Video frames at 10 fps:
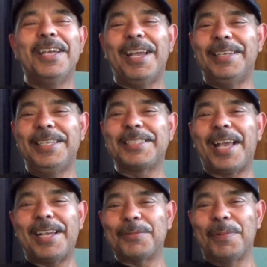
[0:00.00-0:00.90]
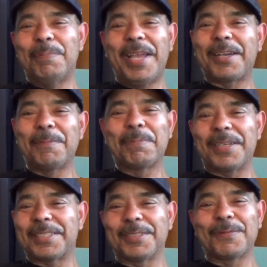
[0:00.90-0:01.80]
And these guys would make
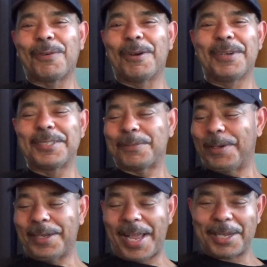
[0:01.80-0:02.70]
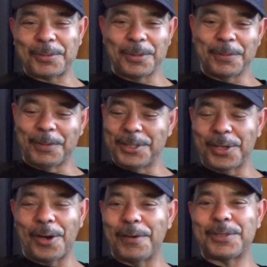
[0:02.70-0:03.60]
compressors for us with an actual
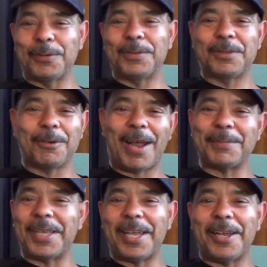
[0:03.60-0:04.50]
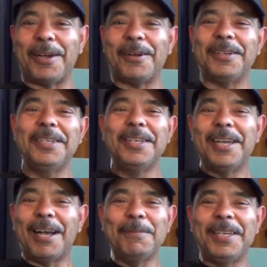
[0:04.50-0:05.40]
reserve to grab the air.
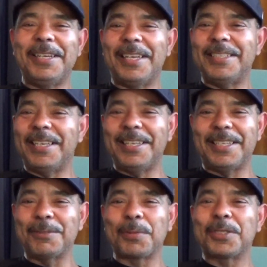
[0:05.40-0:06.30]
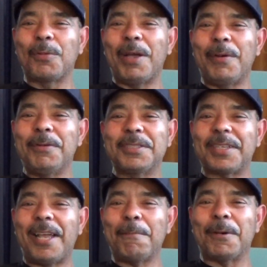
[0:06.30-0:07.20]
I mean, and this was the way we was
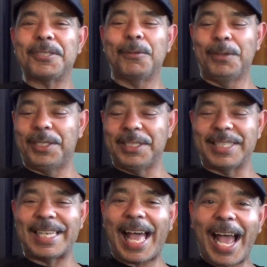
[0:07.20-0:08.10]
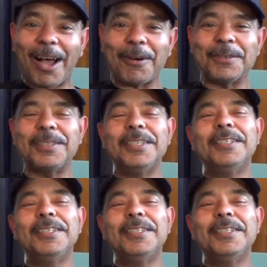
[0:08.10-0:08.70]
airbrushing, with these loud,